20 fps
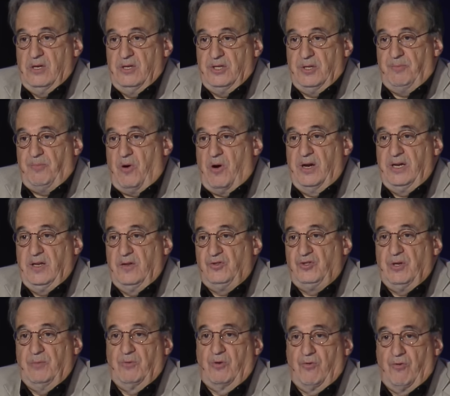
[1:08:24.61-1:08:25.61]
the party of
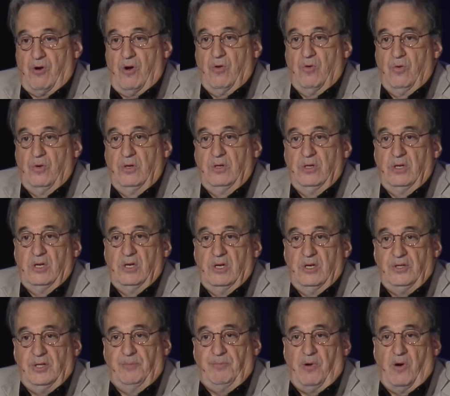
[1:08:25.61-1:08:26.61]
Jim Crow,
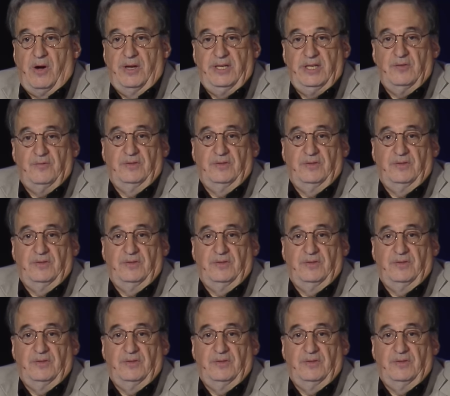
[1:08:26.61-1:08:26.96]
the party